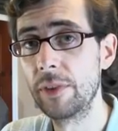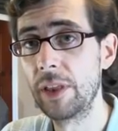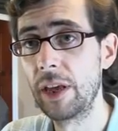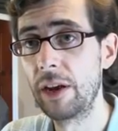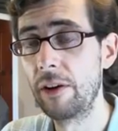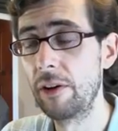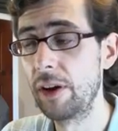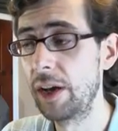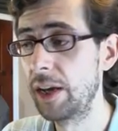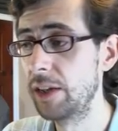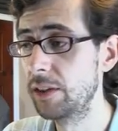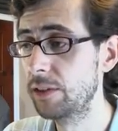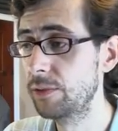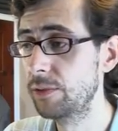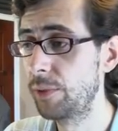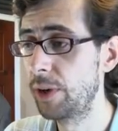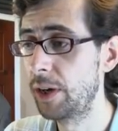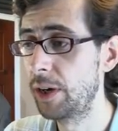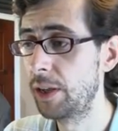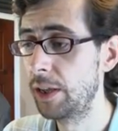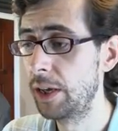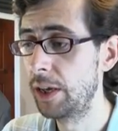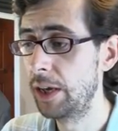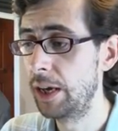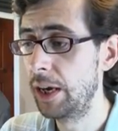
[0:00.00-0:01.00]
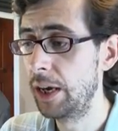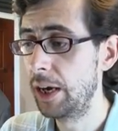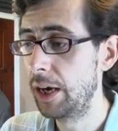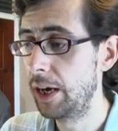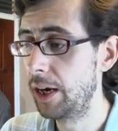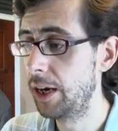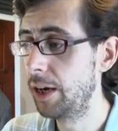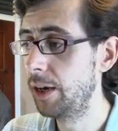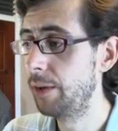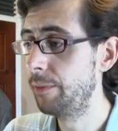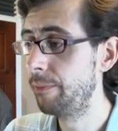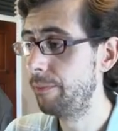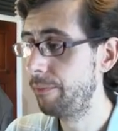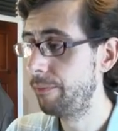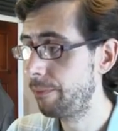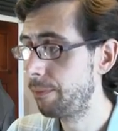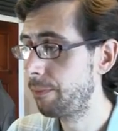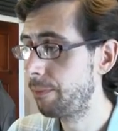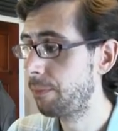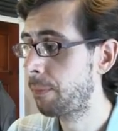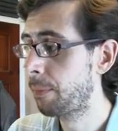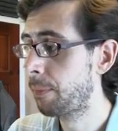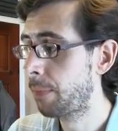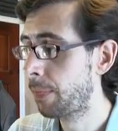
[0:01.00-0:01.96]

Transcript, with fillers: there as well. Um,